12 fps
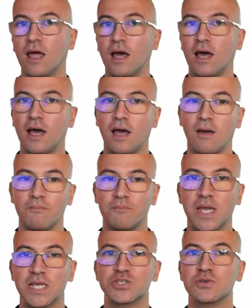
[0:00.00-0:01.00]
um,
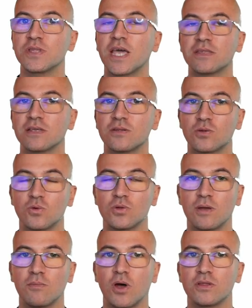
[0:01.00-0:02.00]
mention that uh, to
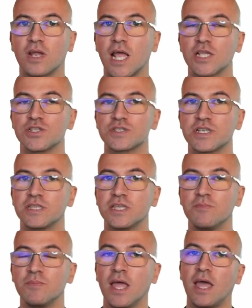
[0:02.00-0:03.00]
the model registry
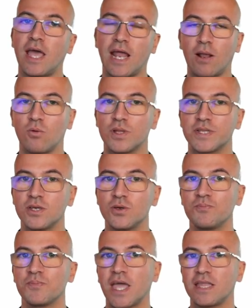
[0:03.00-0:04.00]
team and I will see you
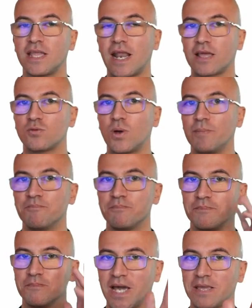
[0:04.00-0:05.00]
in the next one.
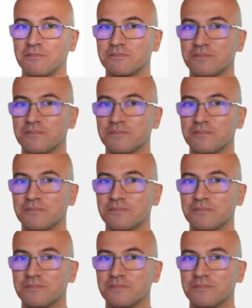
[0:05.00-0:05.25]
Bye.